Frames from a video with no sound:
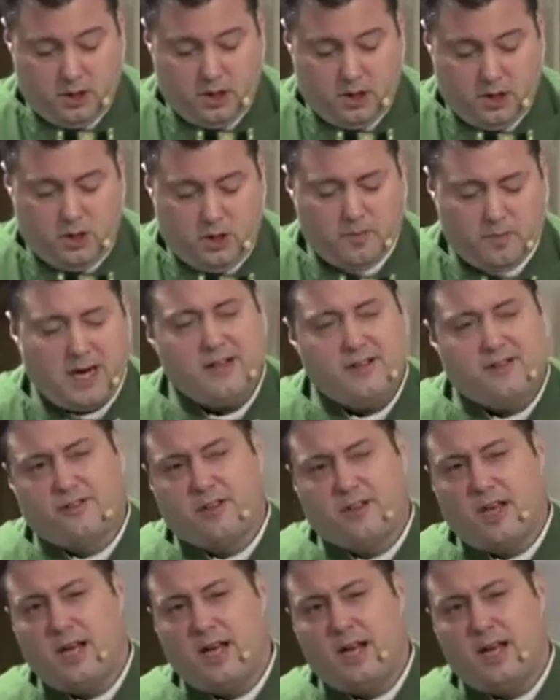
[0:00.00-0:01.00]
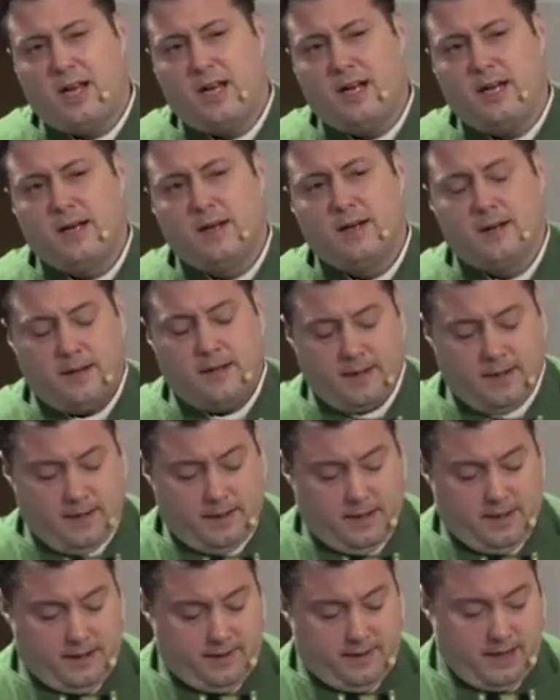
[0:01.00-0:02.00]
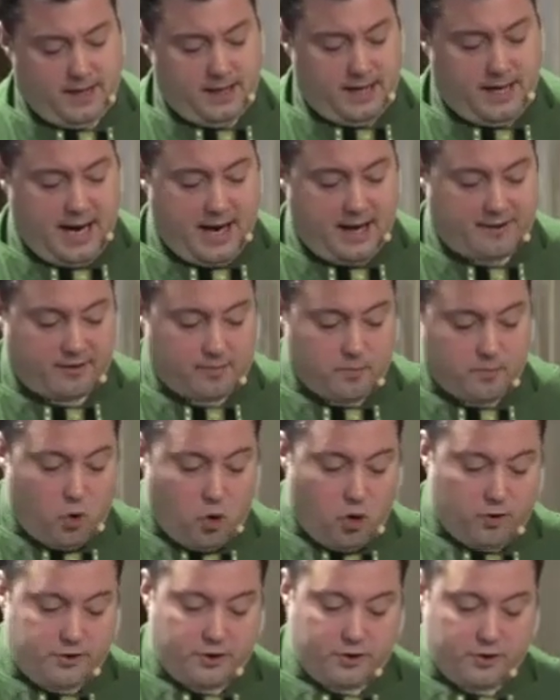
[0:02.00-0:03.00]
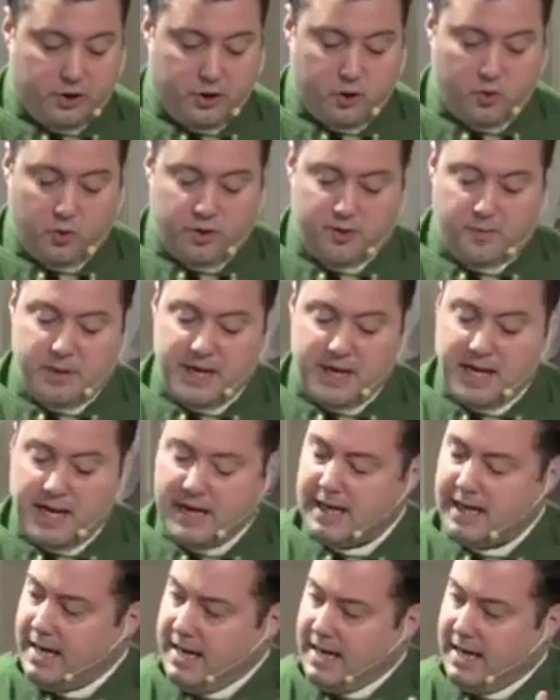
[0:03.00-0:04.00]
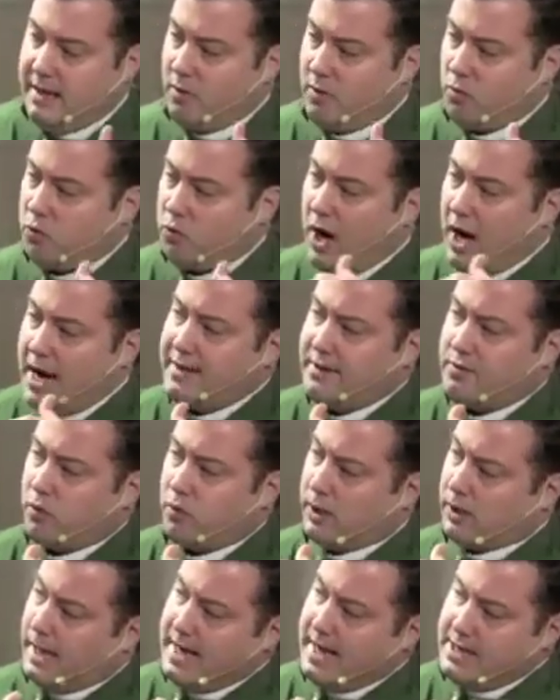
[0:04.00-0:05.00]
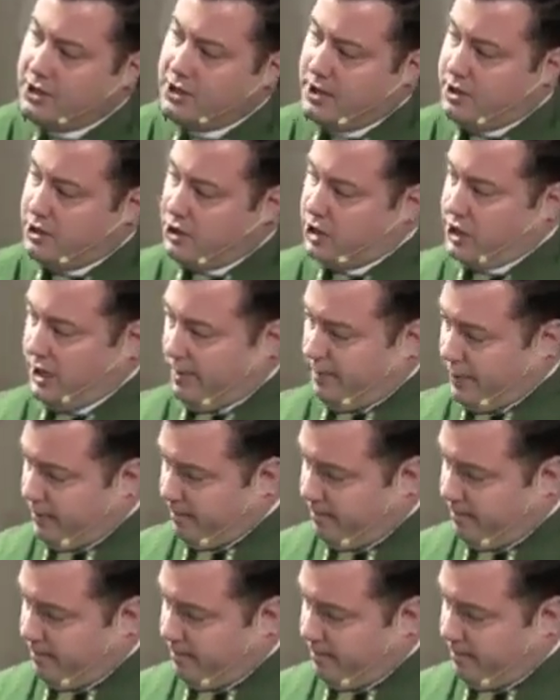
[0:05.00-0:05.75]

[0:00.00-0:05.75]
You might say that it has more to do with being in right relationship